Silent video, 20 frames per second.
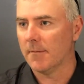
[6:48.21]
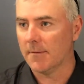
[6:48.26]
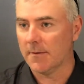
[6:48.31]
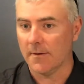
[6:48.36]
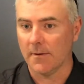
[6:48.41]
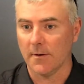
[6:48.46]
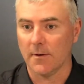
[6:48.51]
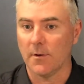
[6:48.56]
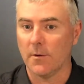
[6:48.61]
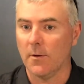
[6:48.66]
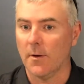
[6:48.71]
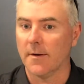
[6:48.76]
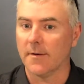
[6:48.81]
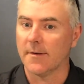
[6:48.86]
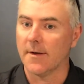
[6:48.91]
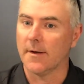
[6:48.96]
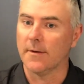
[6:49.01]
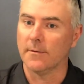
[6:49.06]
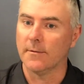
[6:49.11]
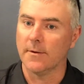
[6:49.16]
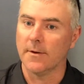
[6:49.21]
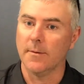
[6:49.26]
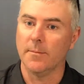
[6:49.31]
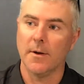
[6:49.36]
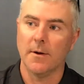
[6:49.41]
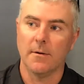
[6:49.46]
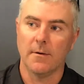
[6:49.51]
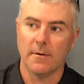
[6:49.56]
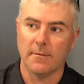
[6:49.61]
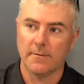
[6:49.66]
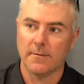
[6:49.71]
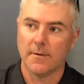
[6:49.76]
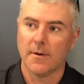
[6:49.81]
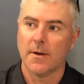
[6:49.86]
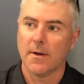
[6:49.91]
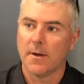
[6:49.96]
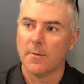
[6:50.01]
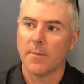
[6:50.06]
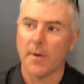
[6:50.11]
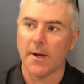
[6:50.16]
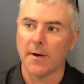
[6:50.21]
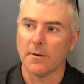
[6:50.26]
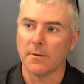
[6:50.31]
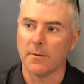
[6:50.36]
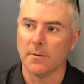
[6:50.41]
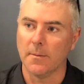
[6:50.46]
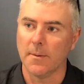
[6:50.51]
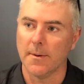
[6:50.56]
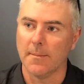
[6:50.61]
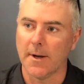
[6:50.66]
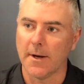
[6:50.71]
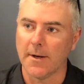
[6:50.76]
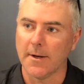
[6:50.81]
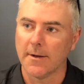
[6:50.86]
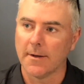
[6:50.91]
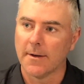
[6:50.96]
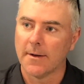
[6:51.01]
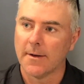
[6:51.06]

to the client and say, look, you're better off paying a little bit of money